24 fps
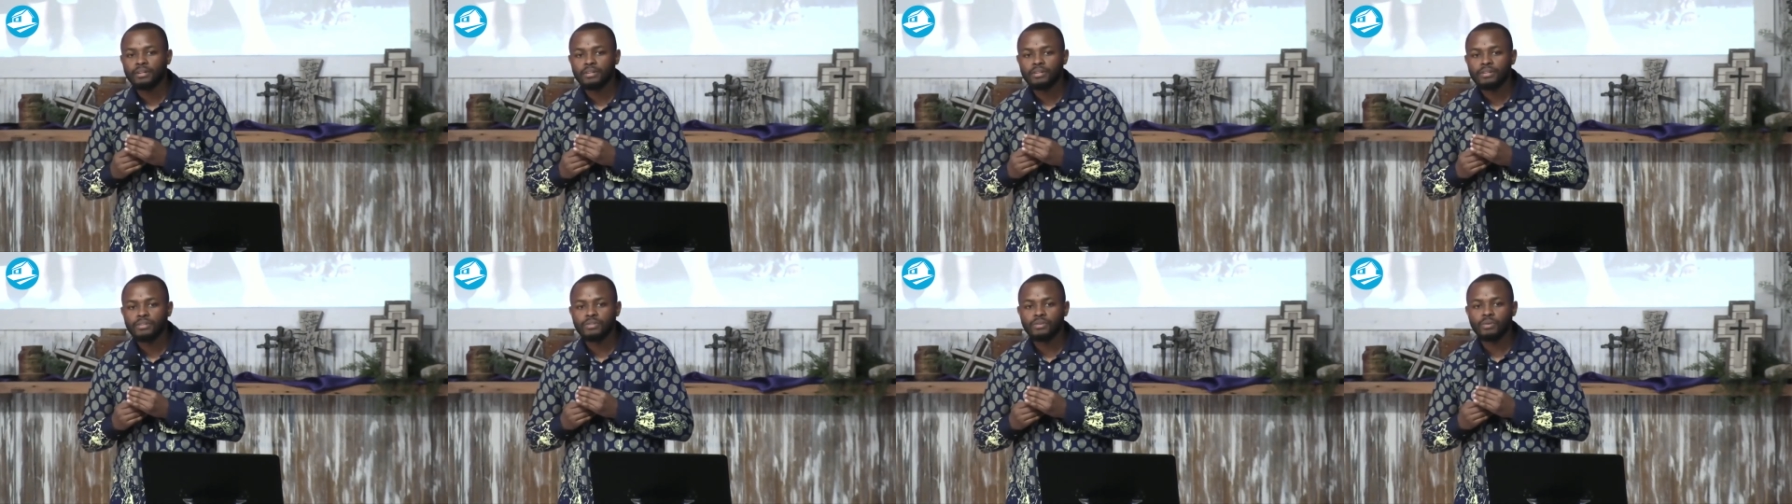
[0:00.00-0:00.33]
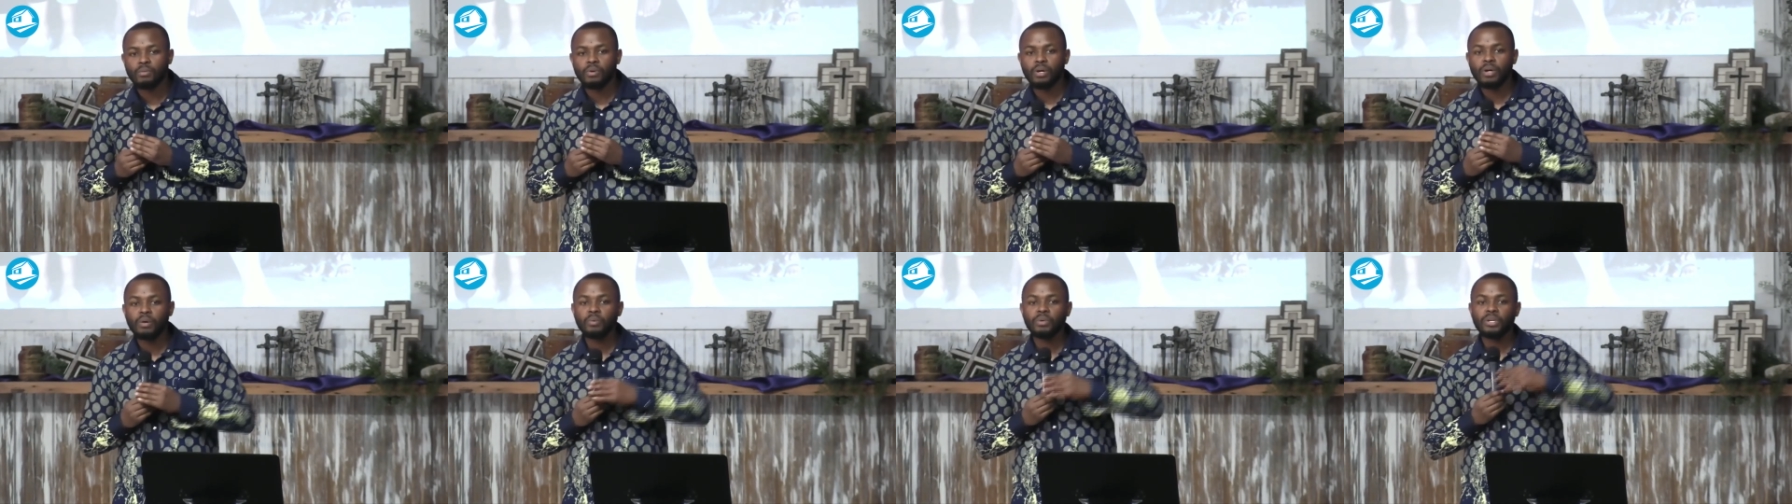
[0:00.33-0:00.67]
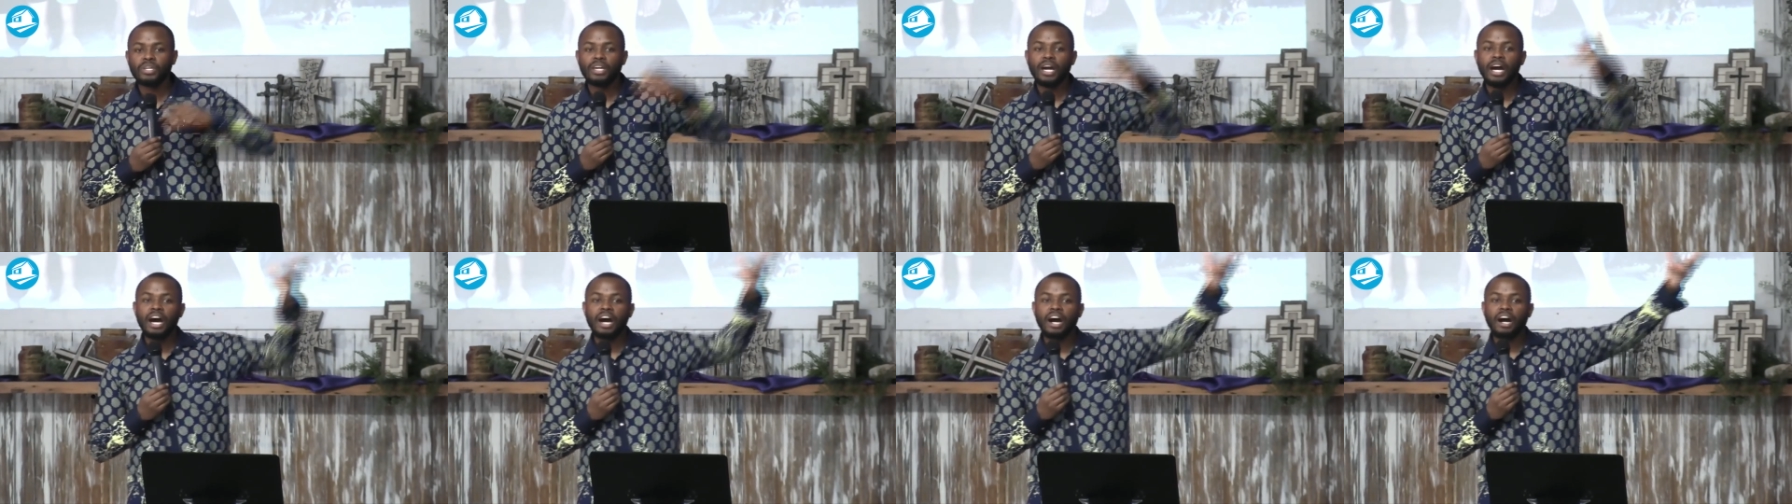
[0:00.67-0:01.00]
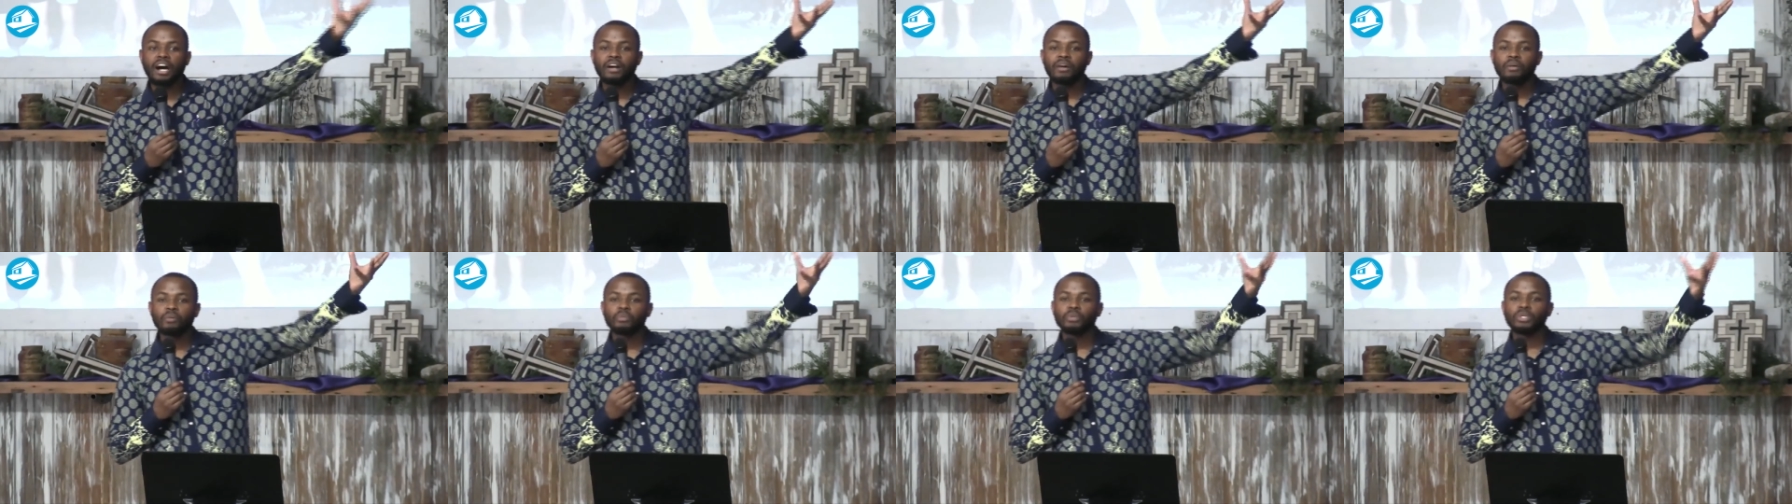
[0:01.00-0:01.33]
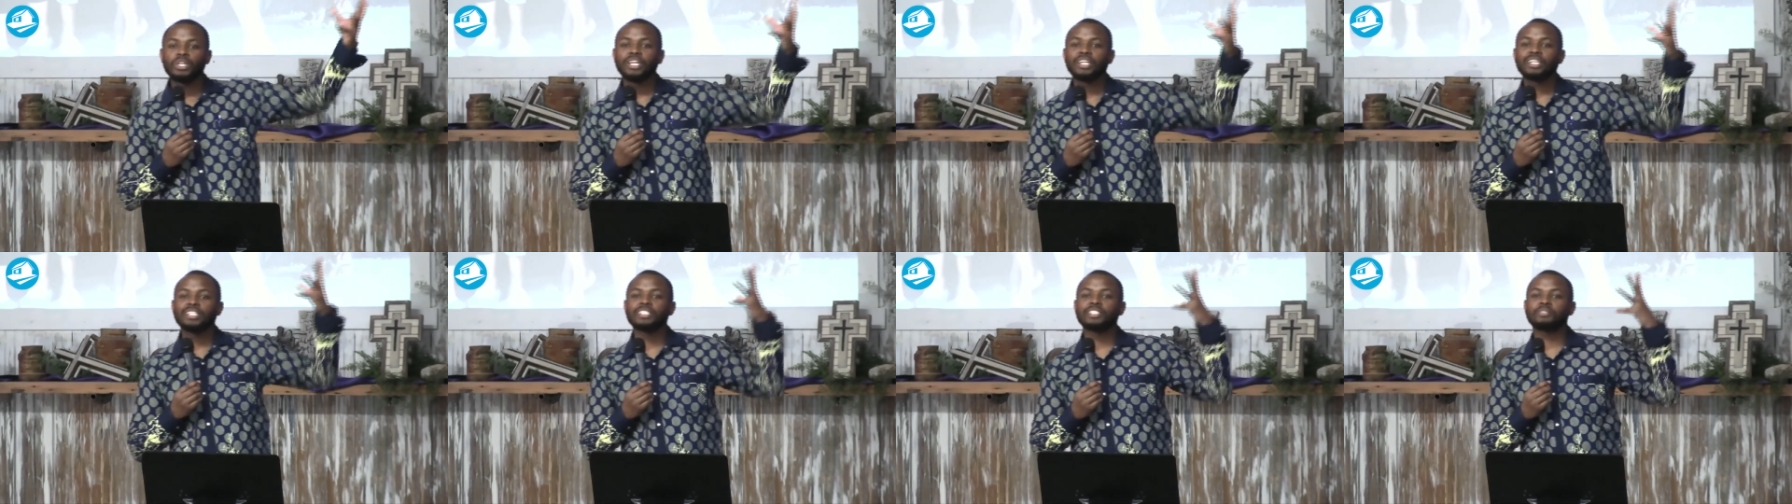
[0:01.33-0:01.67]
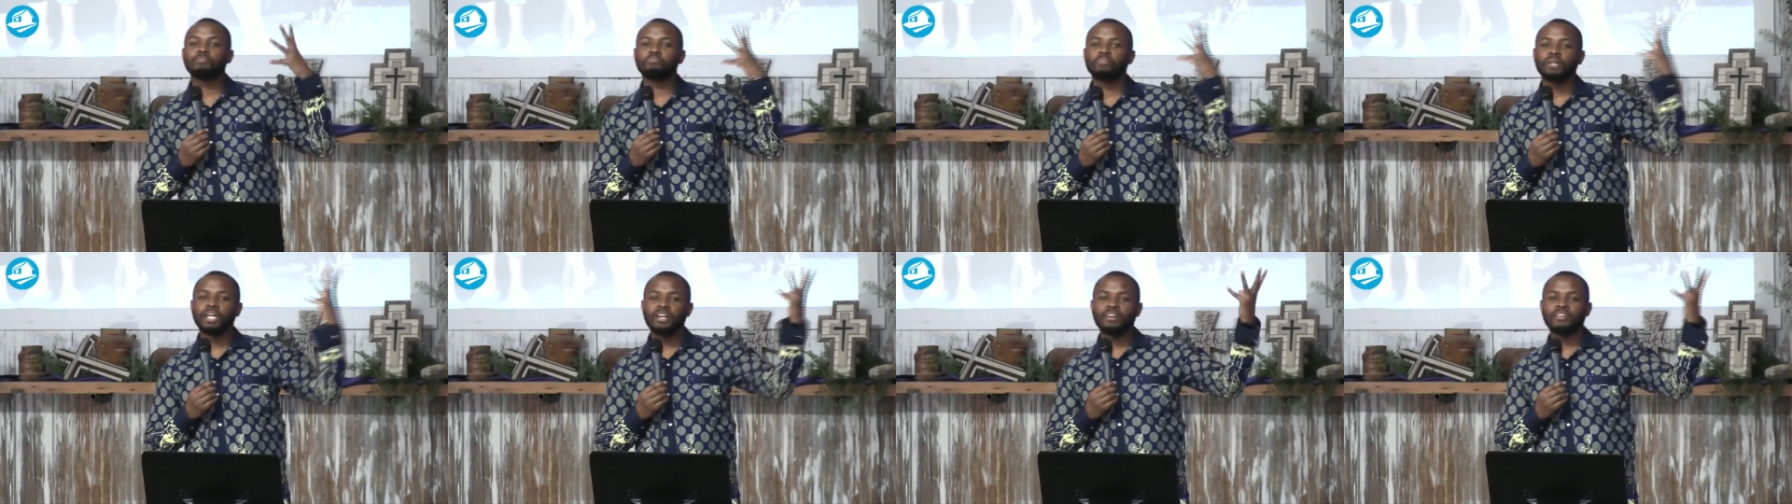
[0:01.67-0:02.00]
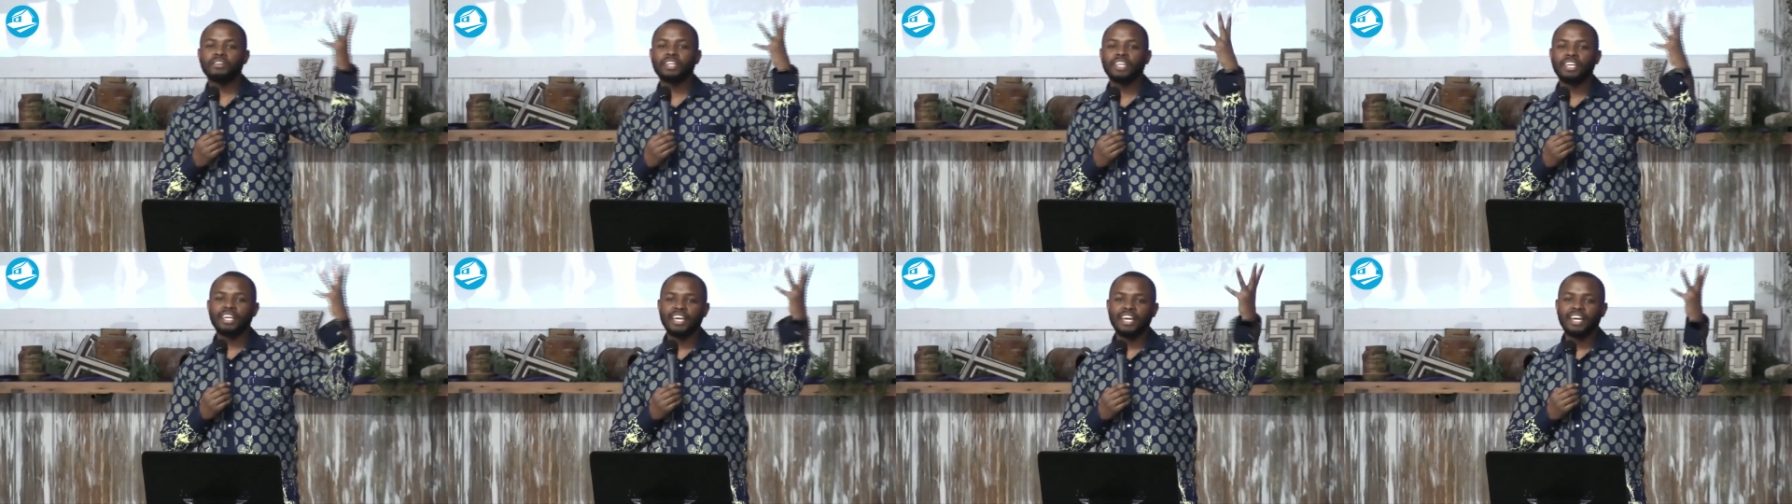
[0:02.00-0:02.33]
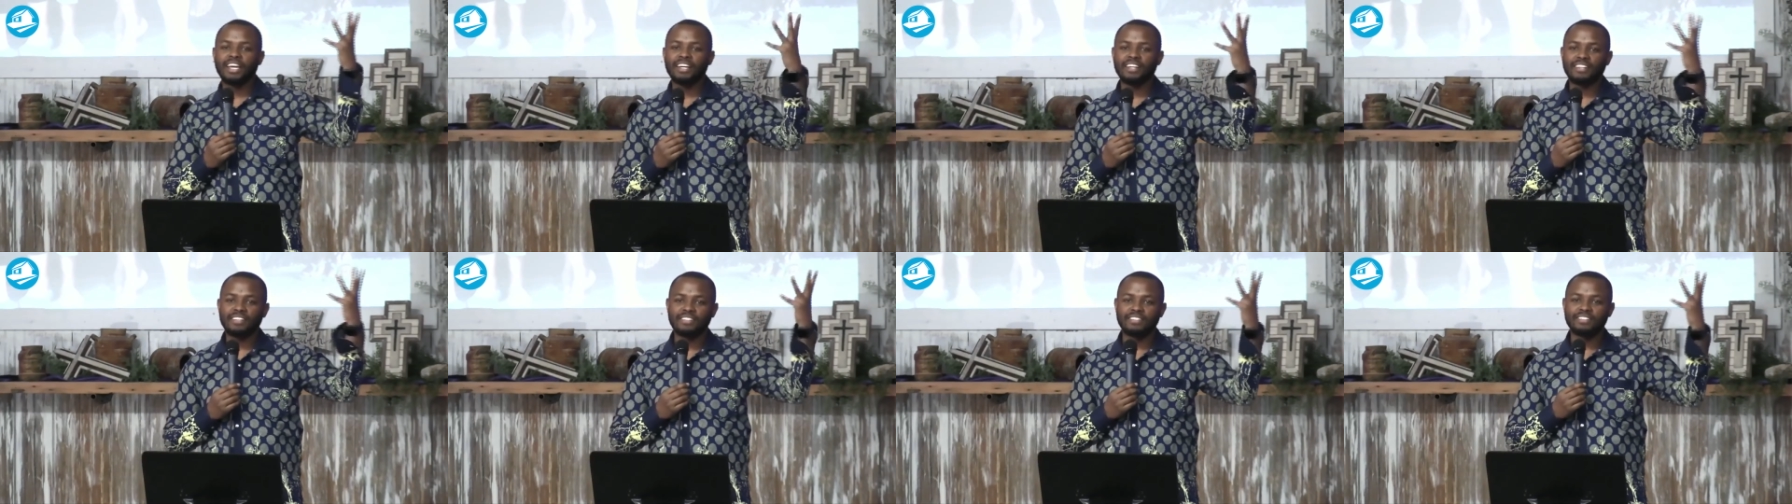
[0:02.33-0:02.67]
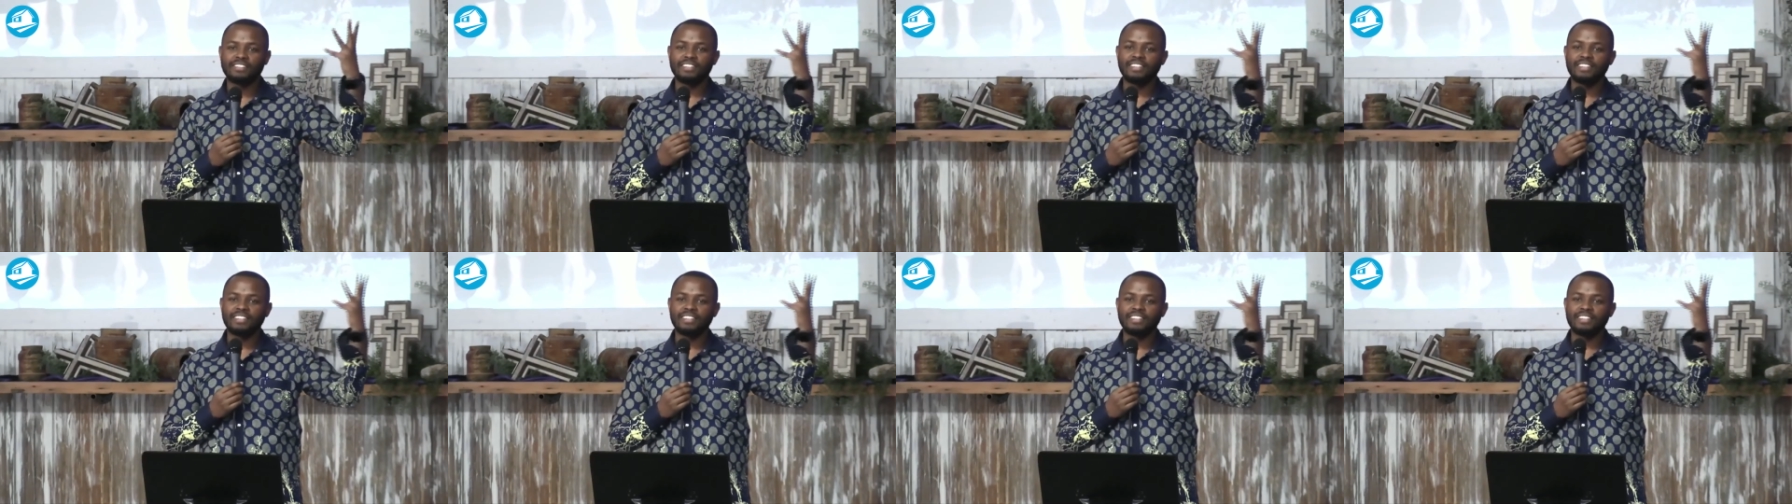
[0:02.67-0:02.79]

So, where we are, we experience